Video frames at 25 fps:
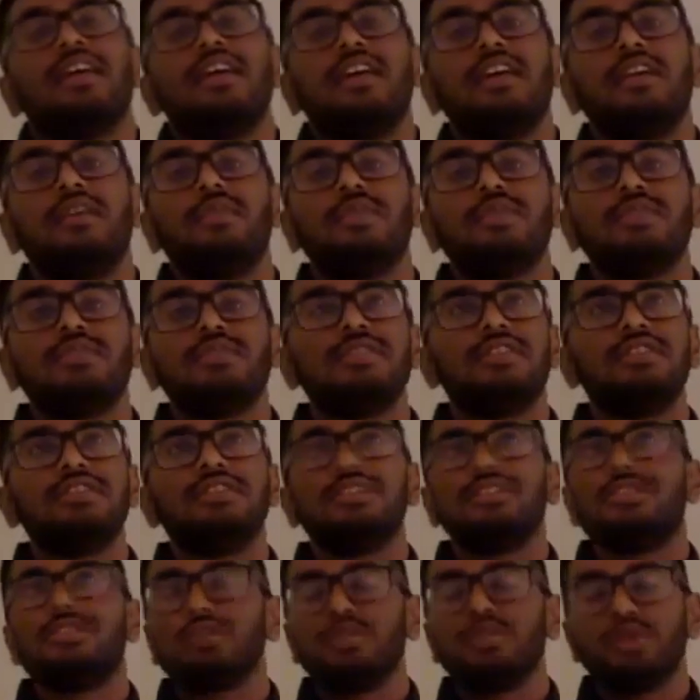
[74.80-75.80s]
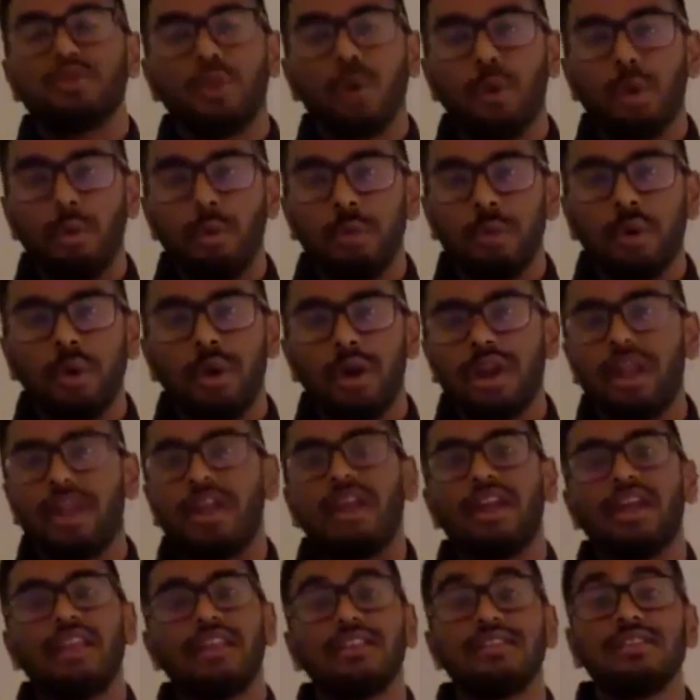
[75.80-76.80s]
It was legit so
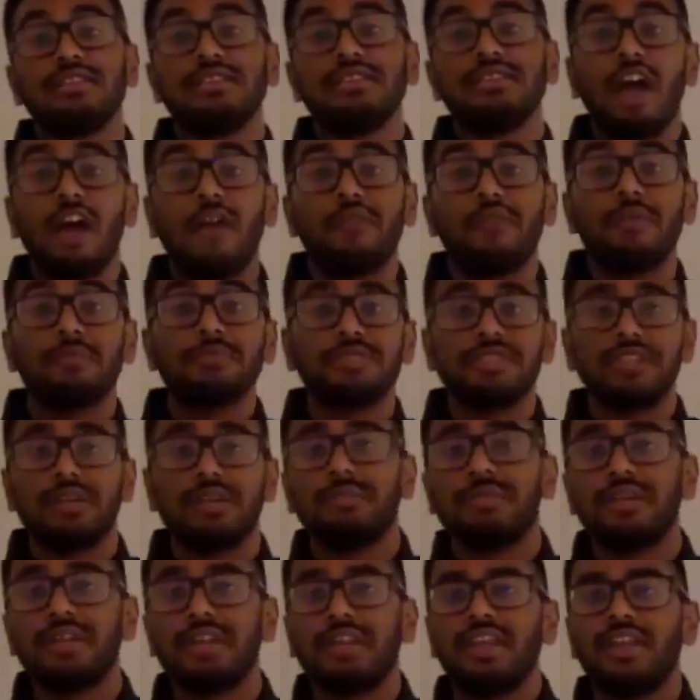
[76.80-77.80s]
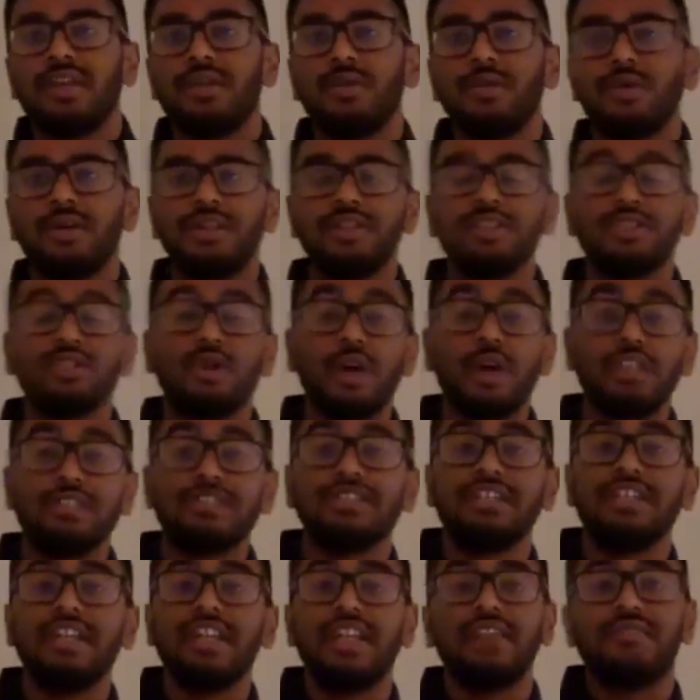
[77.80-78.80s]
boring, and this is coming from somebody who
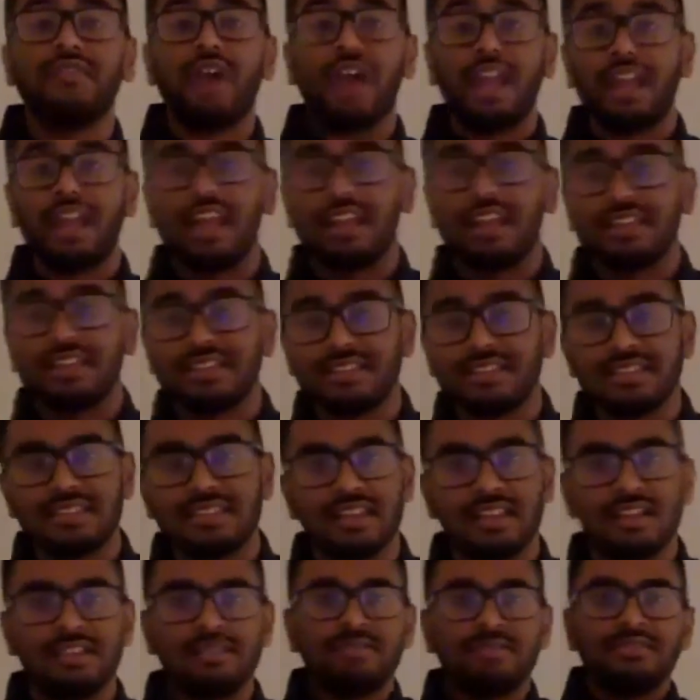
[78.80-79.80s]
enjoys reading finance.